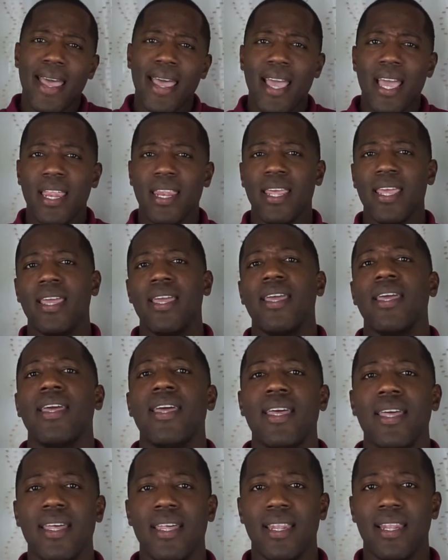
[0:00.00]

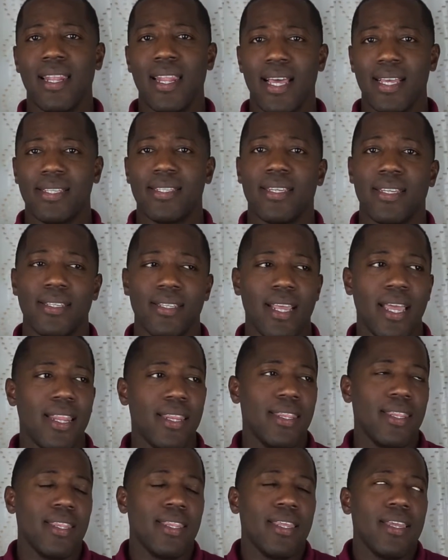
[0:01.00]
any lesson,
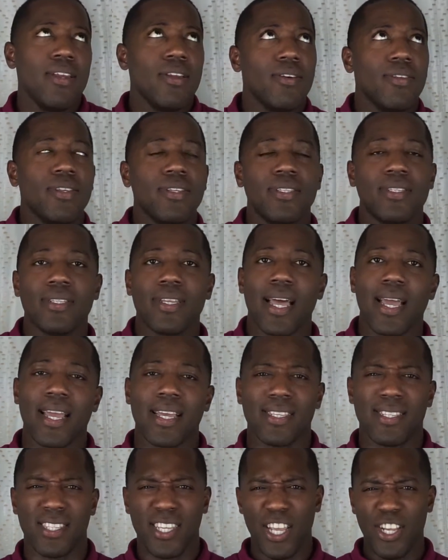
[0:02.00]
and this is, I
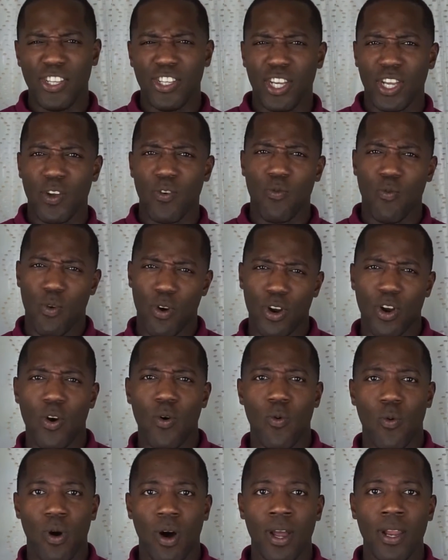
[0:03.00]
guess, teaching
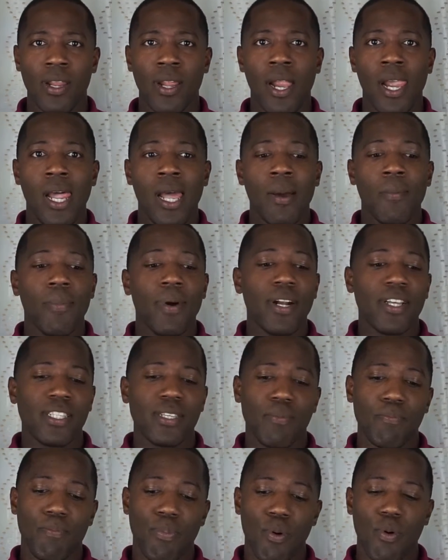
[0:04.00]
101, but
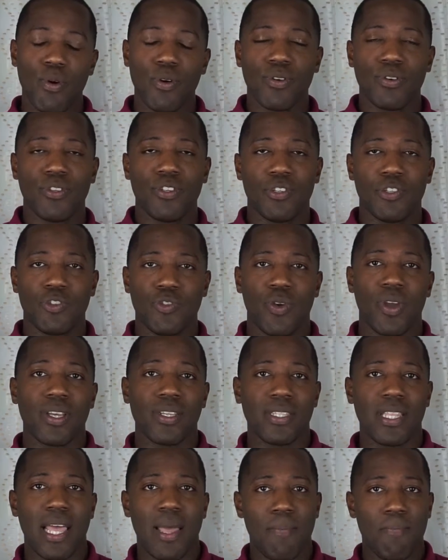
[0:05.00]
it's important to
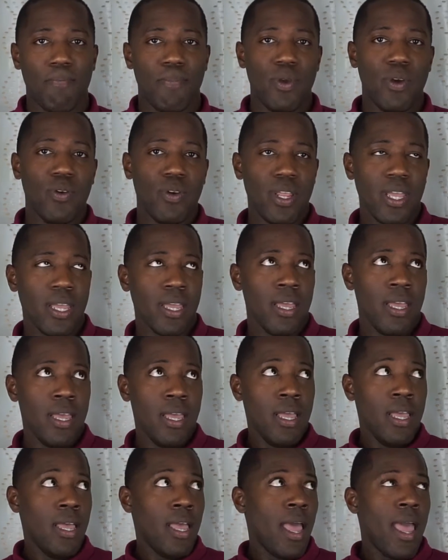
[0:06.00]
stress that building
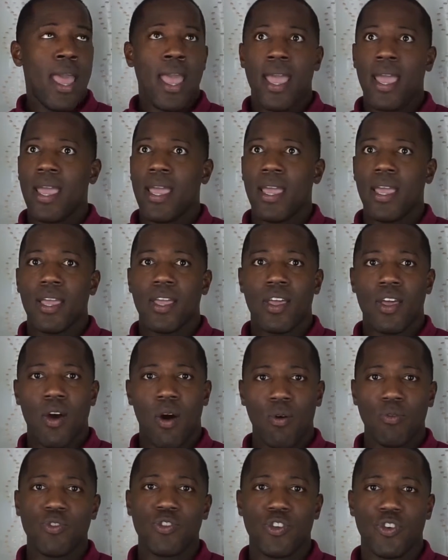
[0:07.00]
a
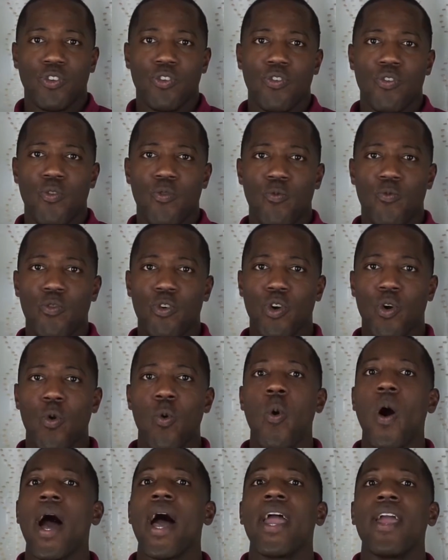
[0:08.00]
culture
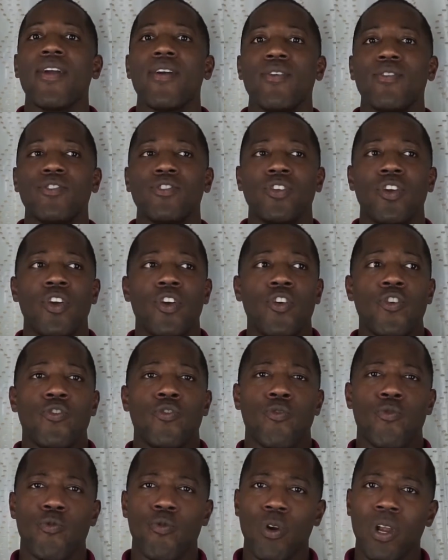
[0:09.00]
requires
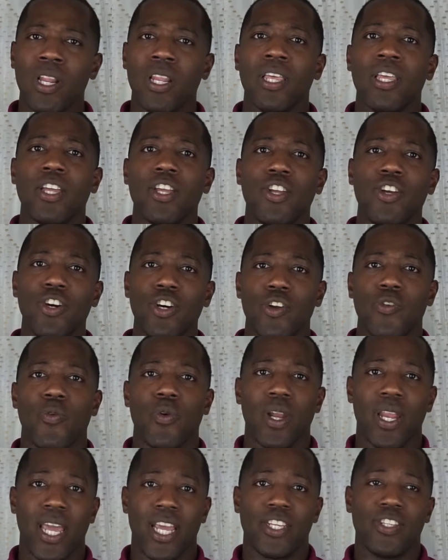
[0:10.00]
really good
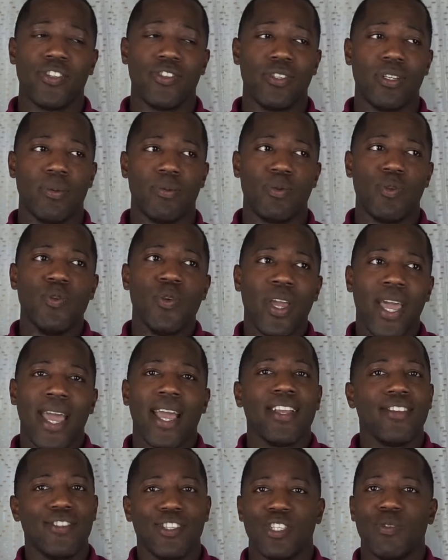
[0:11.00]
relationships. You
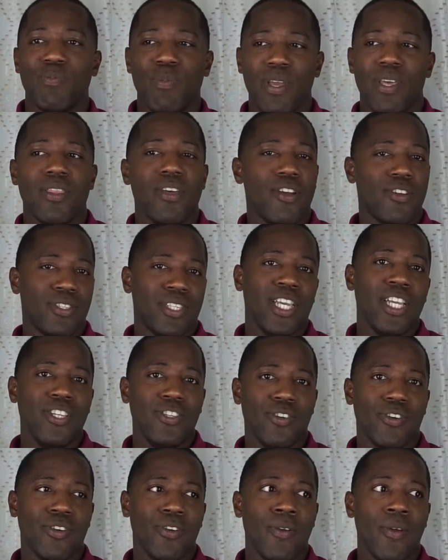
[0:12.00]
can't just be their
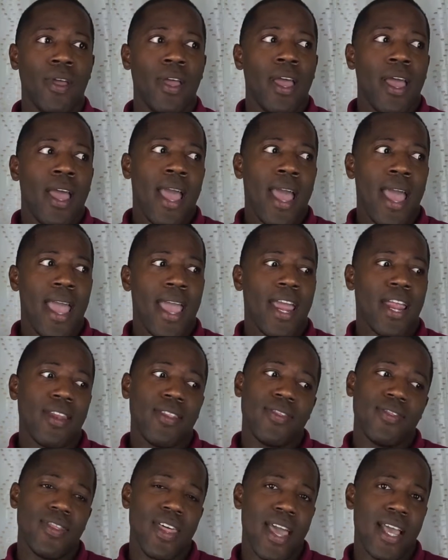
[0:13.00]
teacher
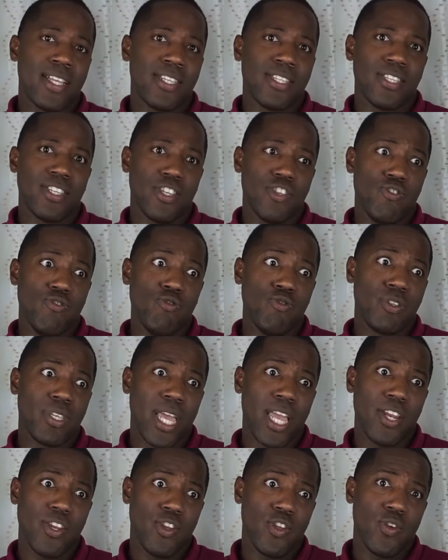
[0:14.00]
and you
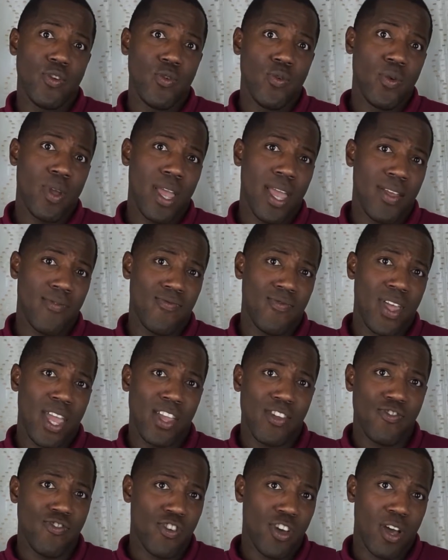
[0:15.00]
say do and
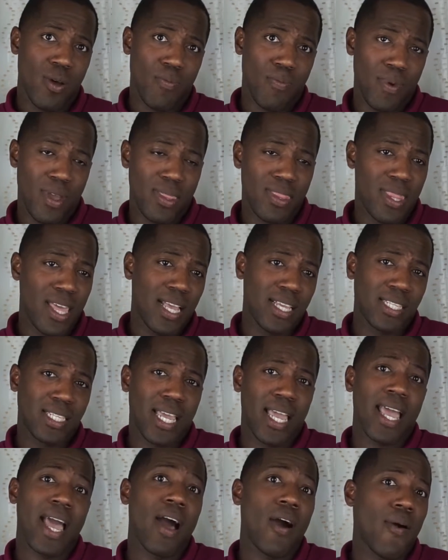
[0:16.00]
they jump and they
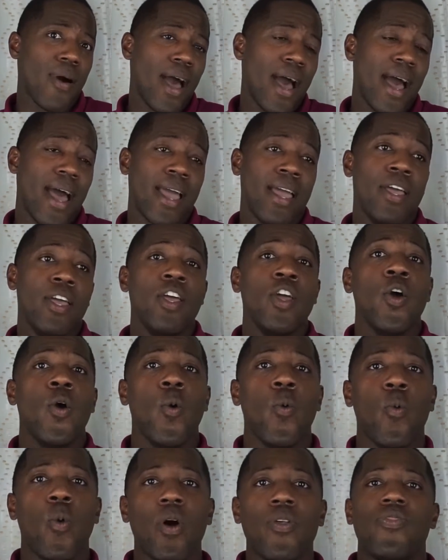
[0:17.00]
say how high.
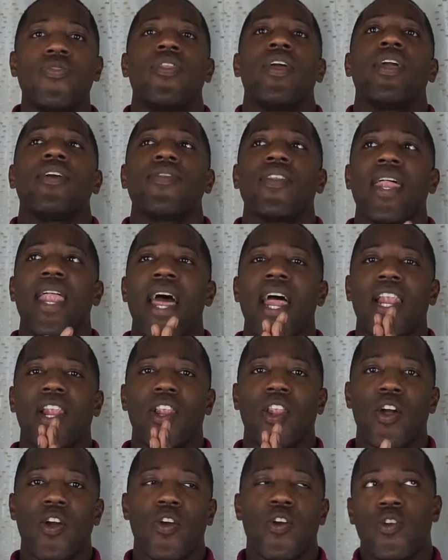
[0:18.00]
One thing that I
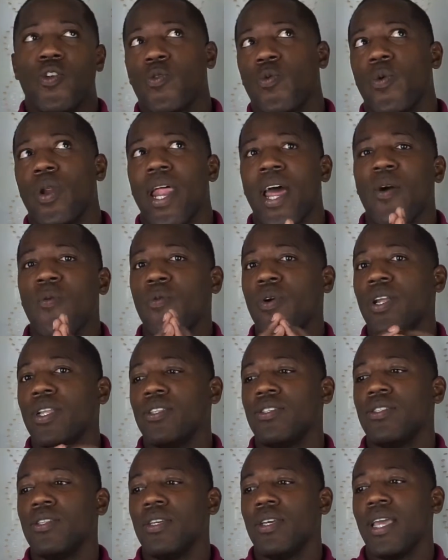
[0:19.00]
learned when I
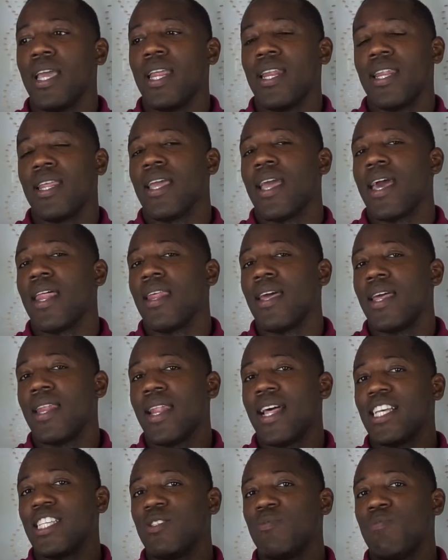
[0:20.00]
went to Indiana
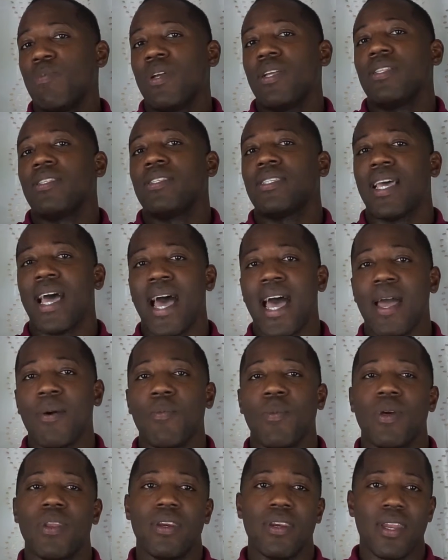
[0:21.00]
and I spent
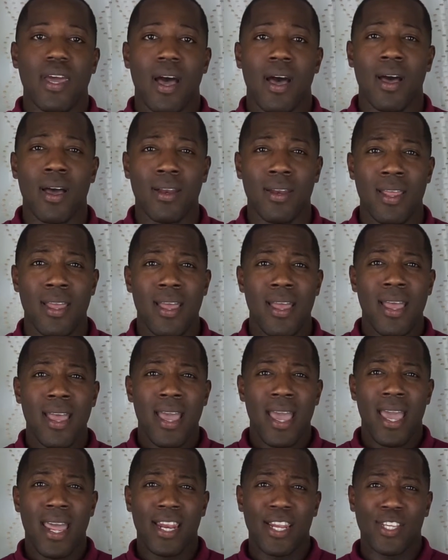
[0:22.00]
time with Don
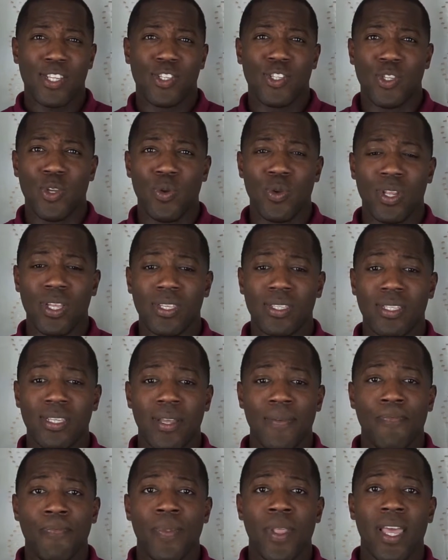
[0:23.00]
and his
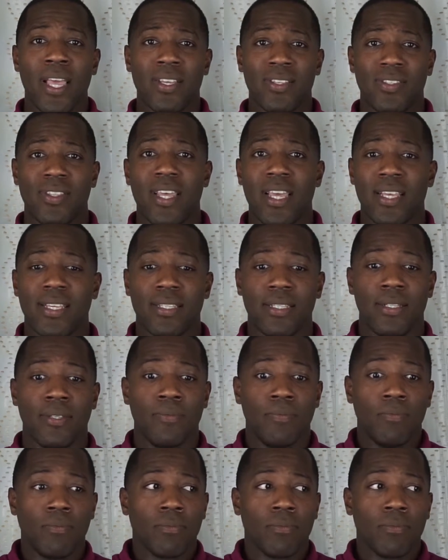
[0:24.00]
students is this: